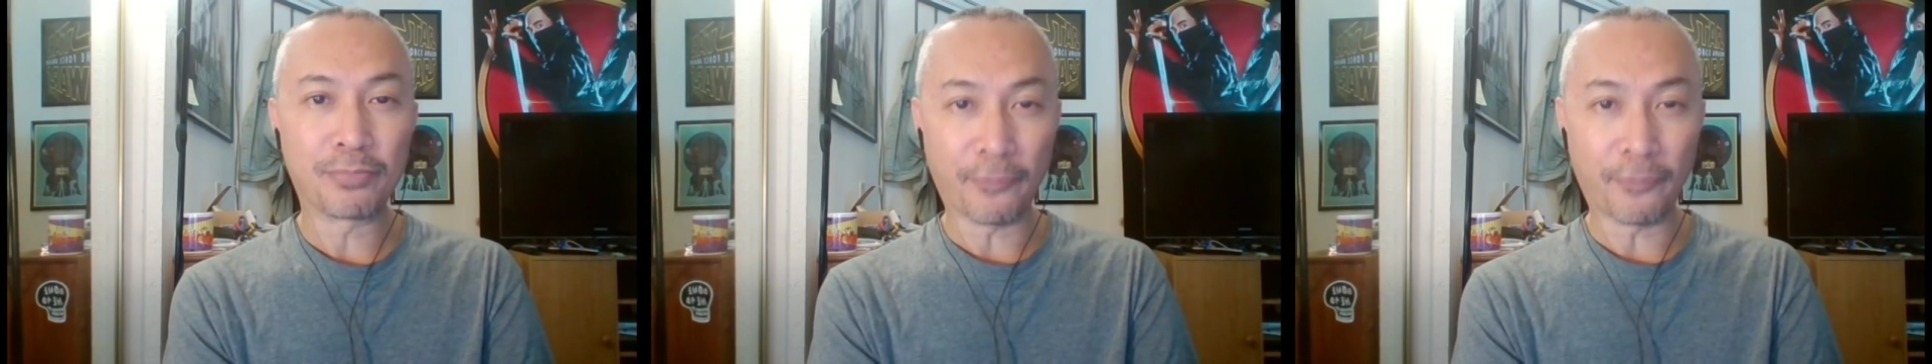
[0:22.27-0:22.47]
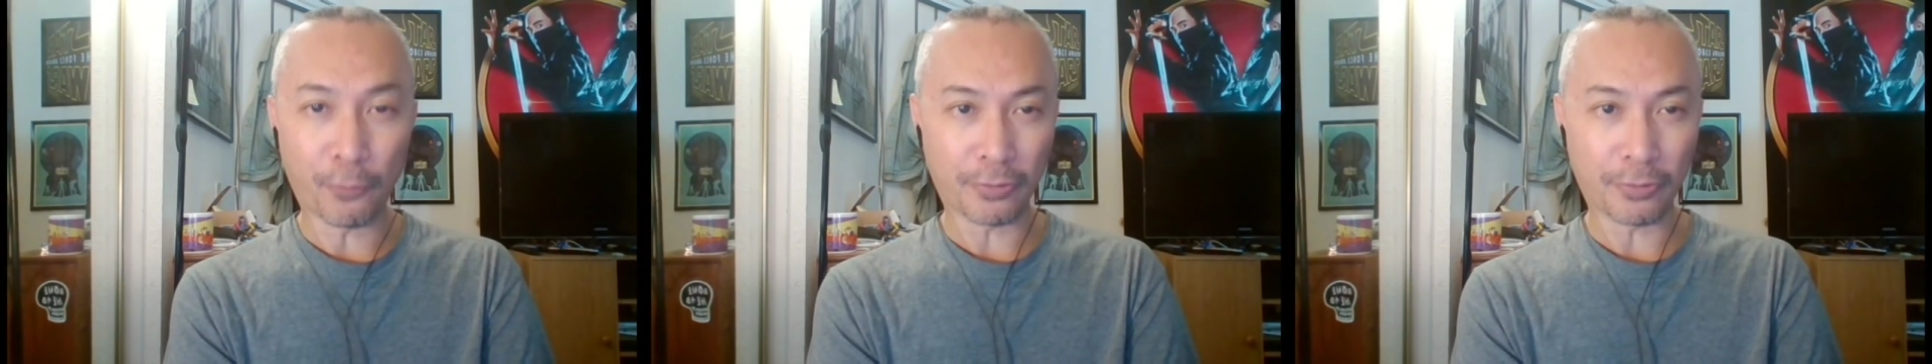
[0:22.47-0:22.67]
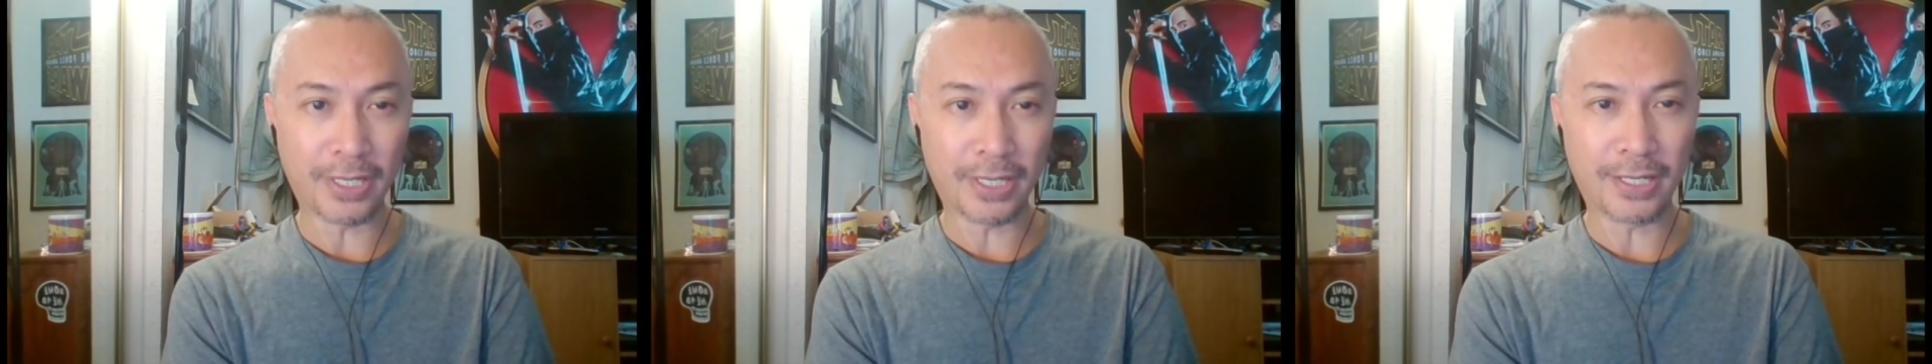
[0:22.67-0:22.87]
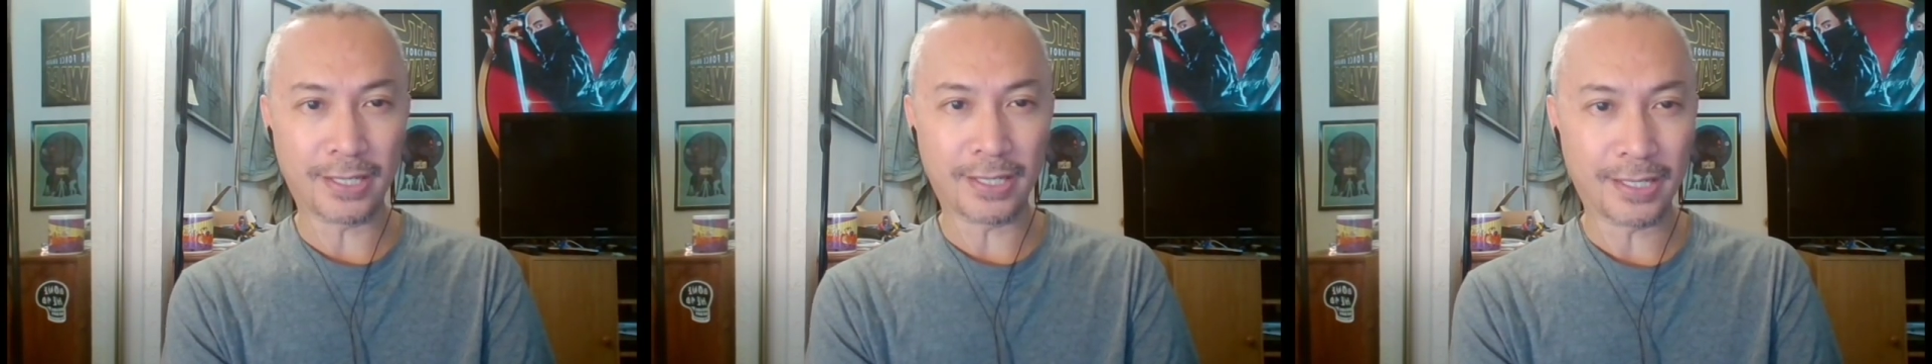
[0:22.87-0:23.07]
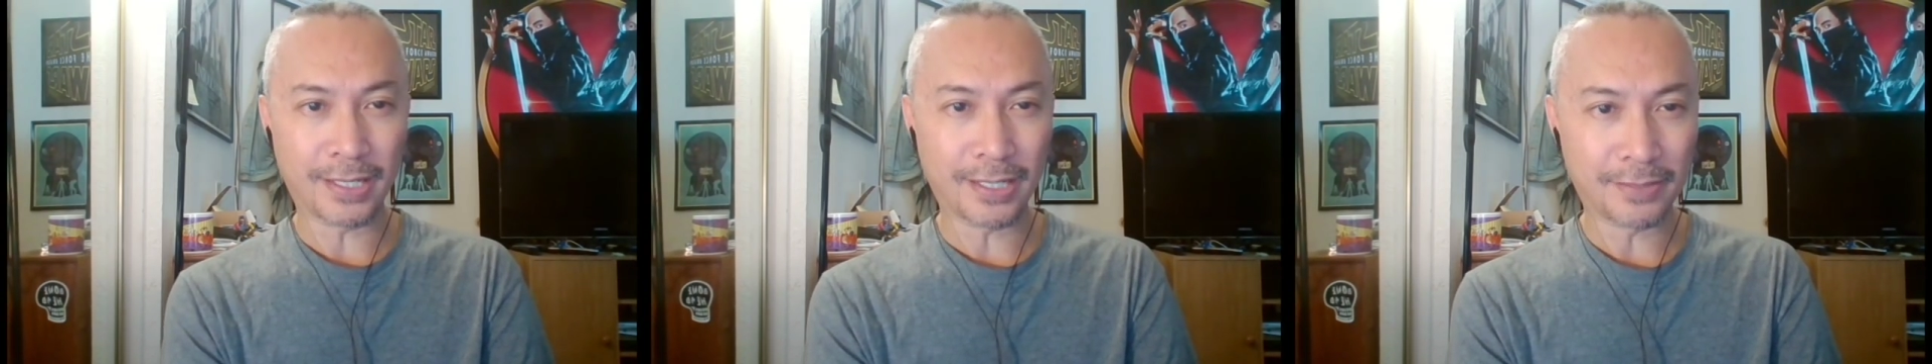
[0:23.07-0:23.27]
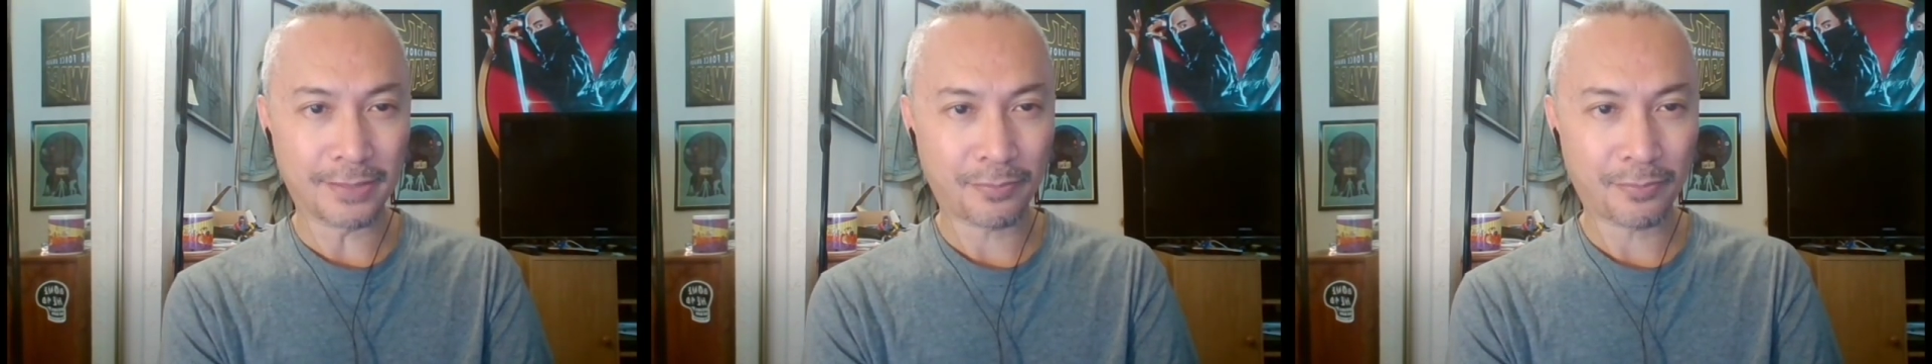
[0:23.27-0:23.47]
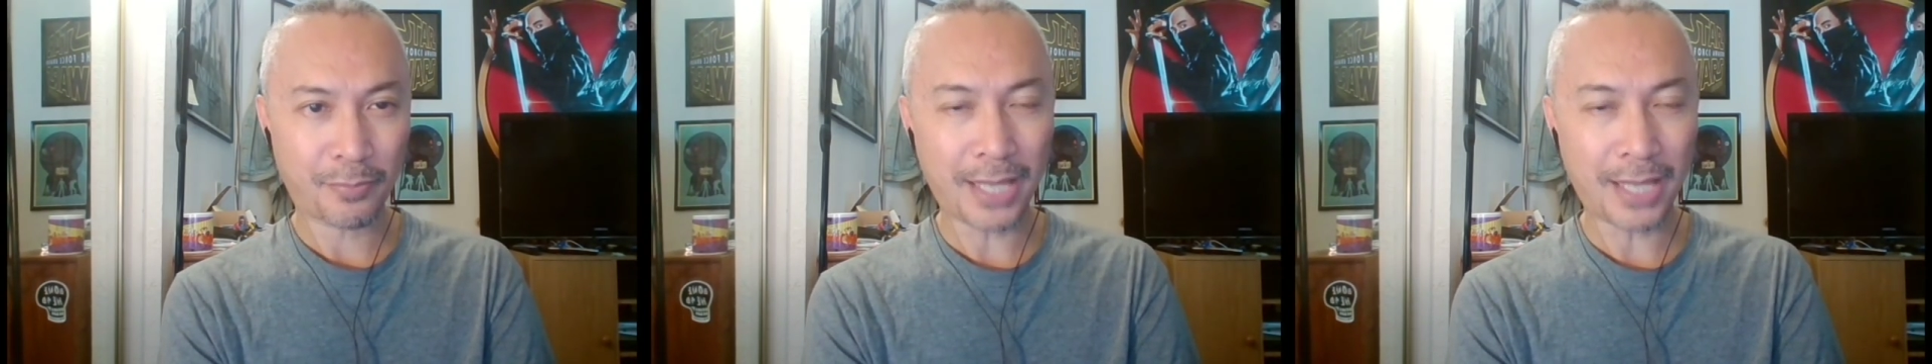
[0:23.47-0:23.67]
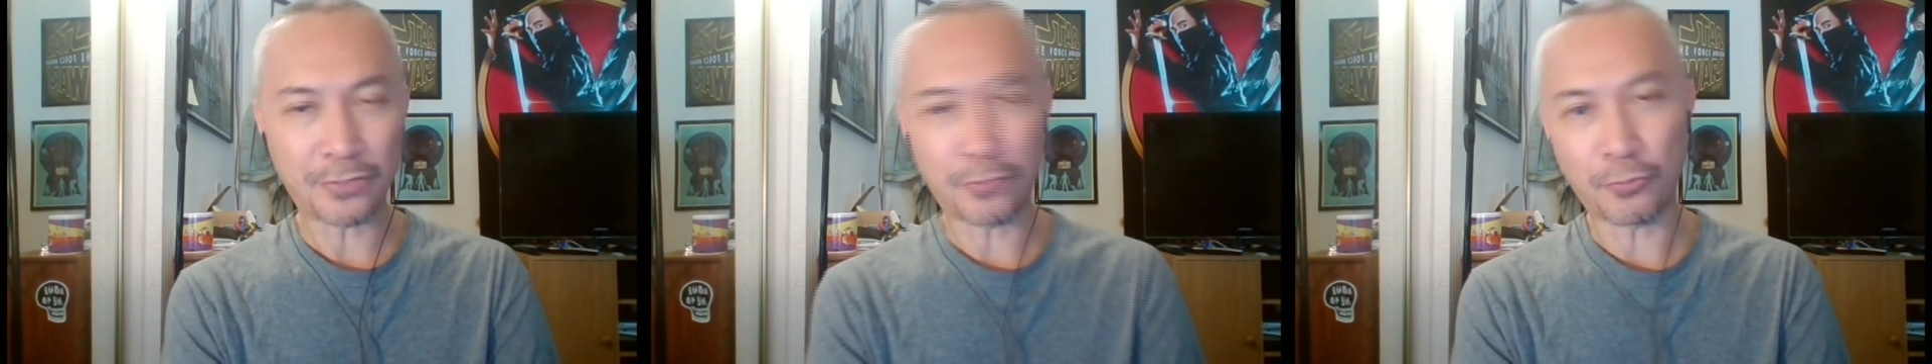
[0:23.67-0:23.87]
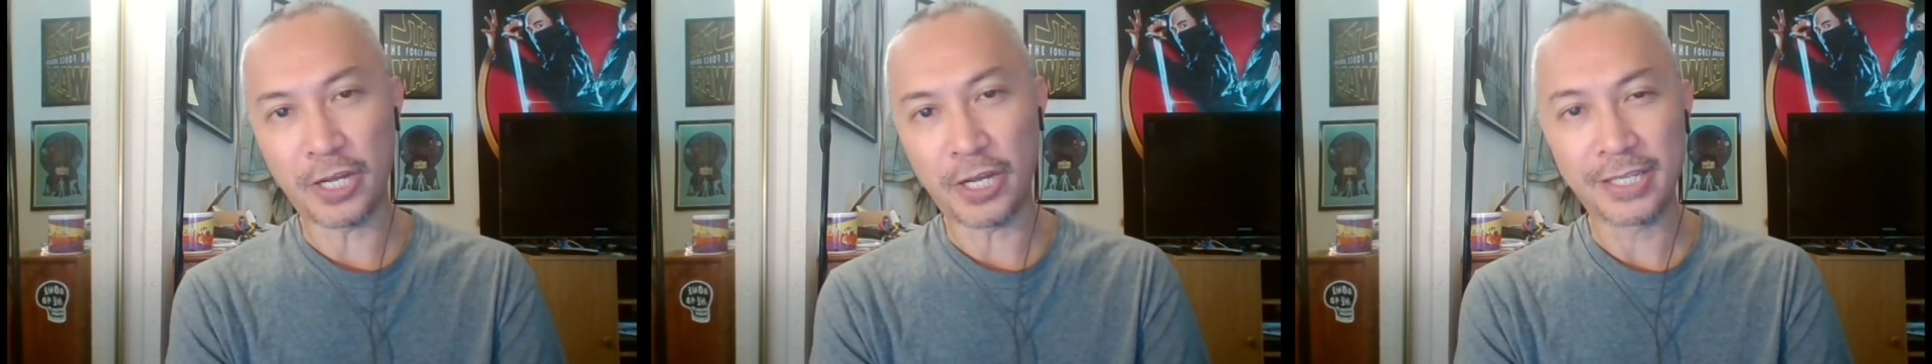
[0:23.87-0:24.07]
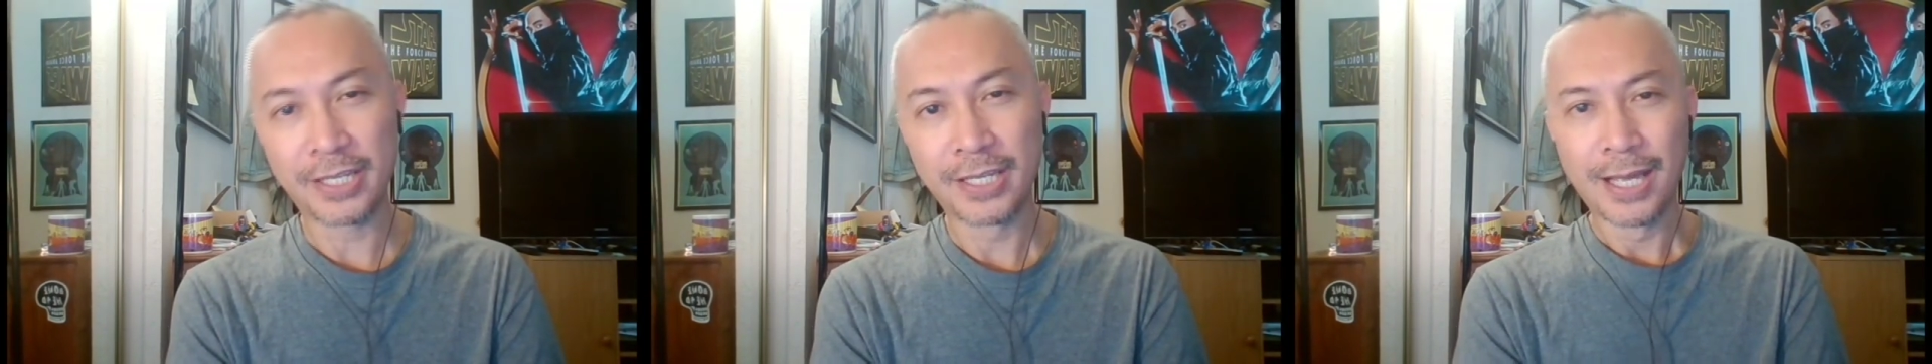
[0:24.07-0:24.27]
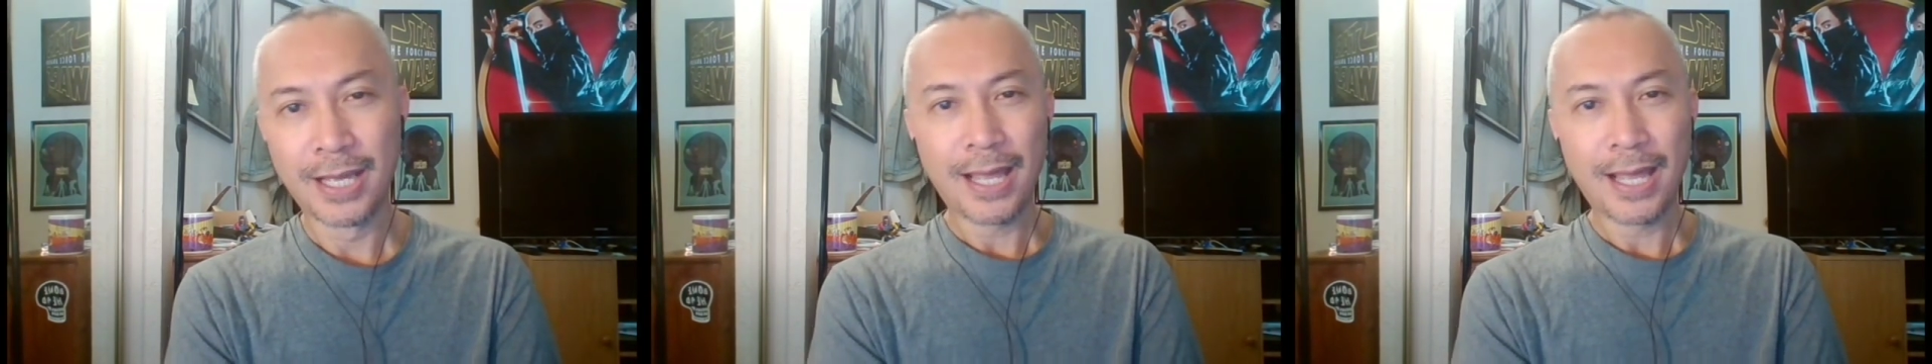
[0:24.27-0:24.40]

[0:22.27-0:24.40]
before he passed away.